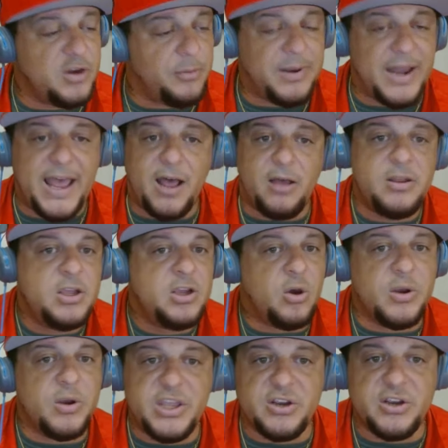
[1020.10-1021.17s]
Blau
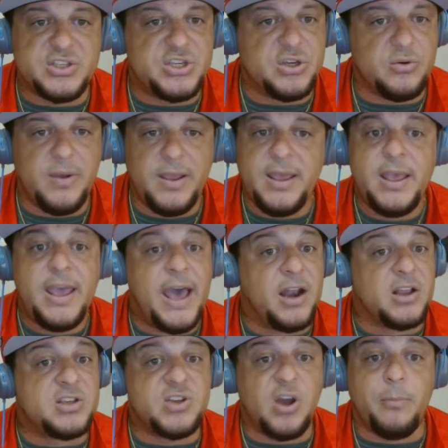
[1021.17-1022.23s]
going to year two.
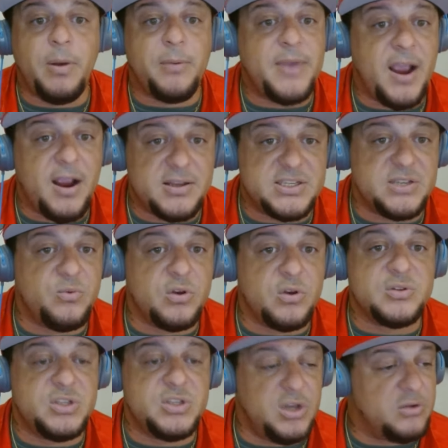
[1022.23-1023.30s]
Alex Har, Bob Carrington, we're
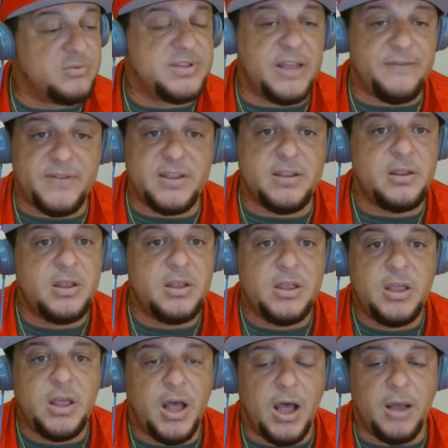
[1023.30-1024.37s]
going to, you know, definitely
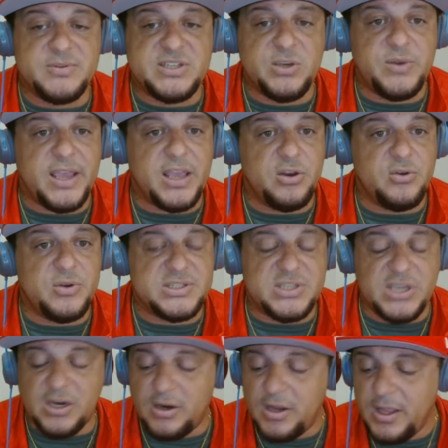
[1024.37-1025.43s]
see what they can do this
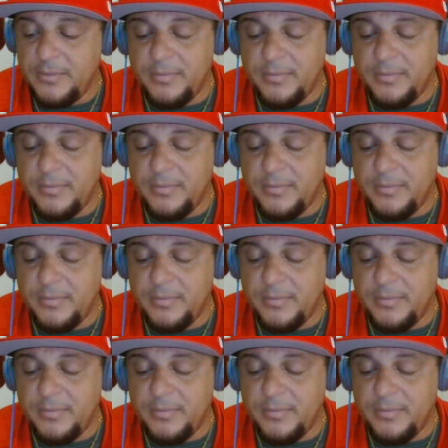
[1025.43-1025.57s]
year.